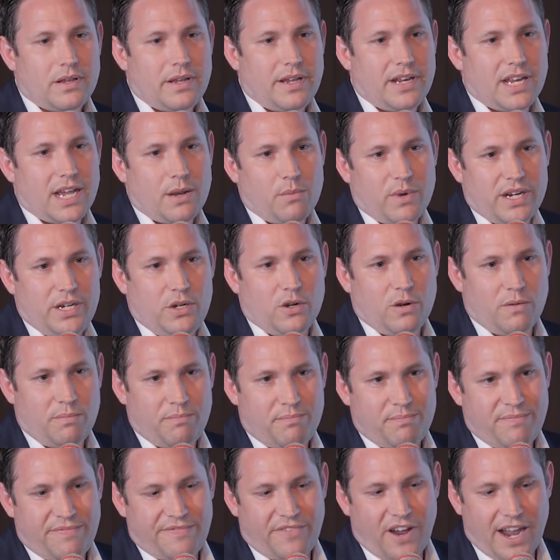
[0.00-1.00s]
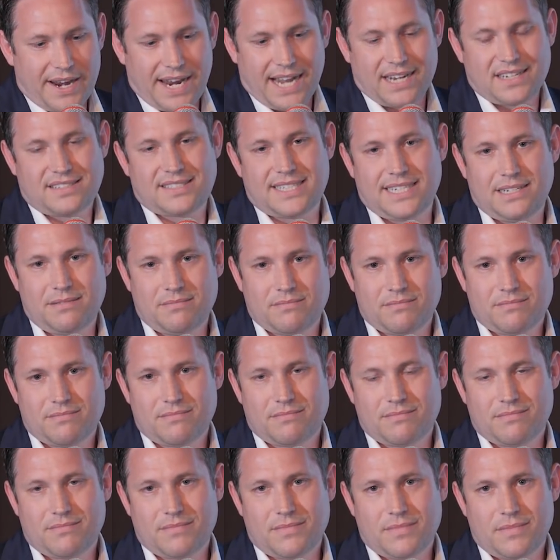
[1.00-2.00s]
When you're financing
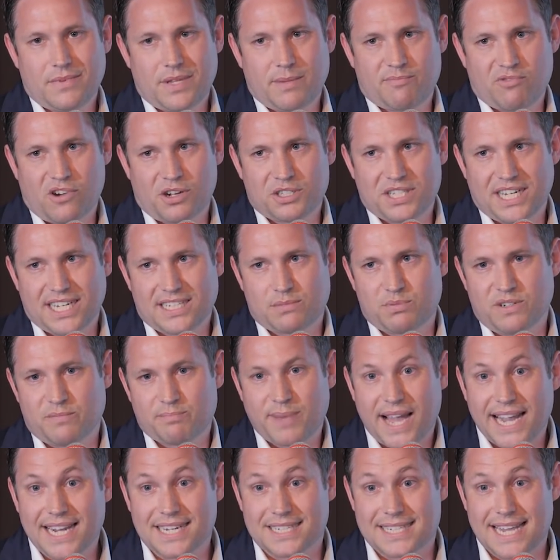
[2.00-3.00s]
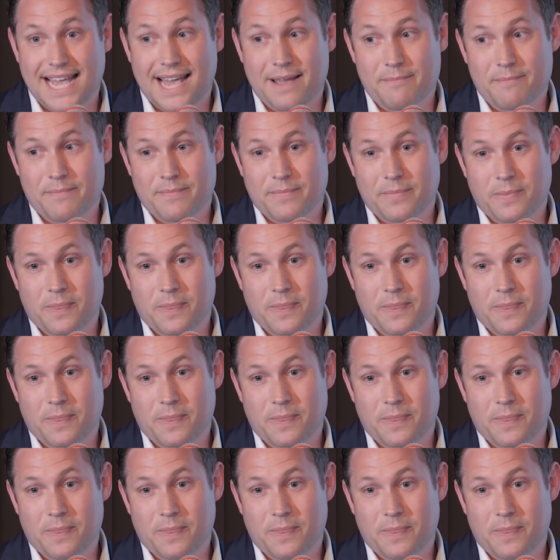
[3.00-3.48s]
the projects with bank debt,